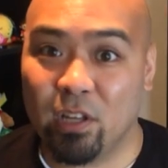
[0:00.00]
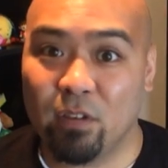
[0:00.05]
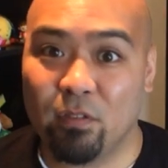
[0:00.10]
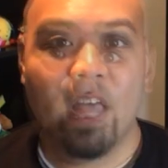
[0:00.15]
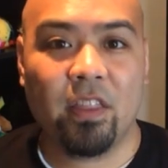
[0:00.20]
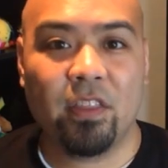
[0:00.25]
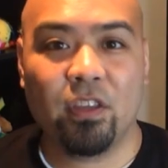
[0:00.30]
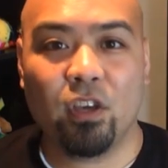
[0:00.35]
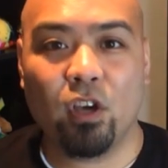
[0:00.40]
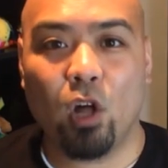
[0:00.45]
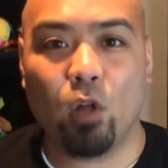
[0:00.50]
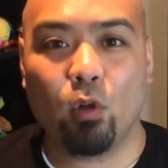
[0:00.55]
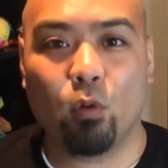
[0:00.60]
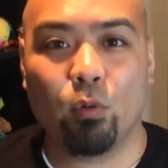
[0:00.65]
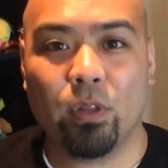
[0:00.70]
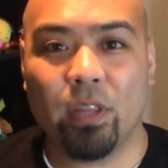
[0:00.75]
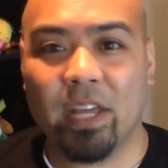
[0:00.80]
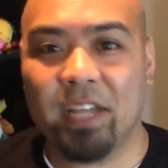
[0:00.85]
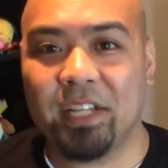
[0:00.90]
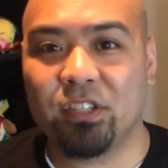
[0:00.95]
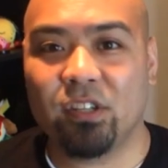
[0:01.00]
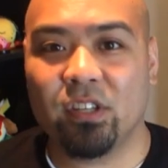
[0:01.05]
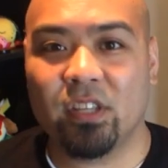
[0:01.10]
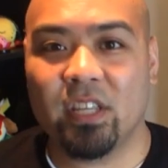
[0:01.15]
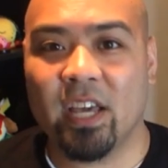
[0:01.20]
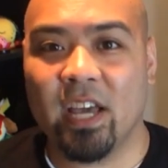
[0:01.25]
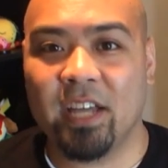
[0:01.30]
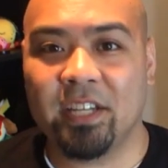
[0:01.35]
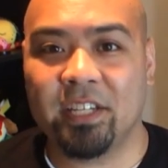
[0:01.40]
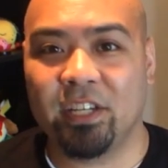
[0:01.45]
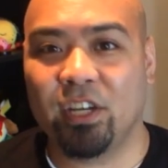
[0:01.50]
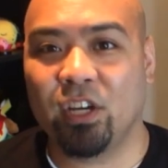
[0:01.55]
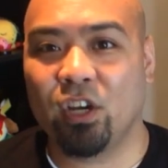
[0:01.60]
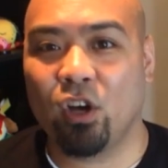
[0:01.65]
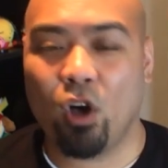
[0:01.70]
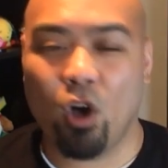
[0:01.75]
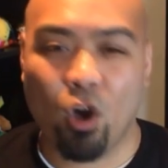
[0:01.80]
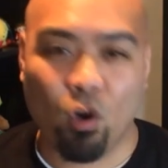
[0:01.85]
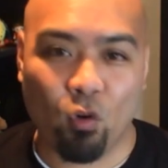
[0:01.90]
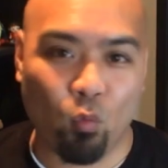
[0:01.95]
and they all relate to the idea
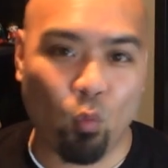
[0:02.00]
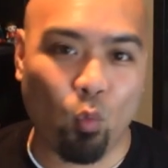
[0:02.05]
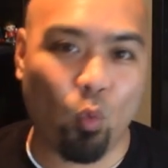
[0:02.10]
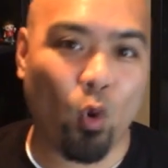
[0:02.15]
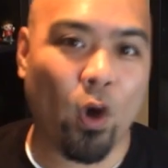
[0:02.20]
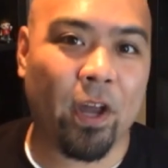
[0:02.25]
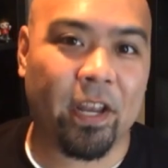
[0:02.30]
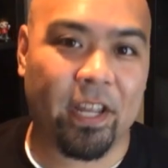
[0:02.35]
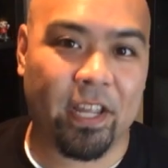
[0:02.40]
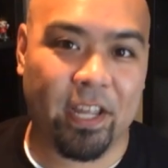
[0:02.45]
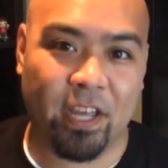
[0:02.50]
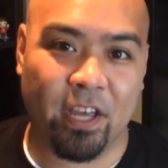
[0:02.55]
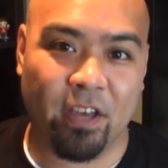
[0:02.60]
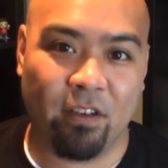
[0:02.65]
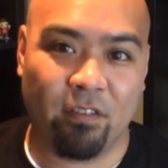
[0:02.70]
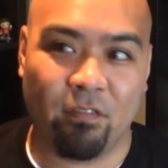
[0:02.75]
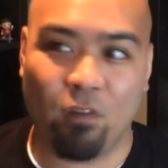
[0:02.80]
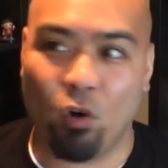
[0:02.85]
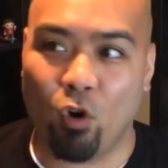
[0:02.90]
of what if,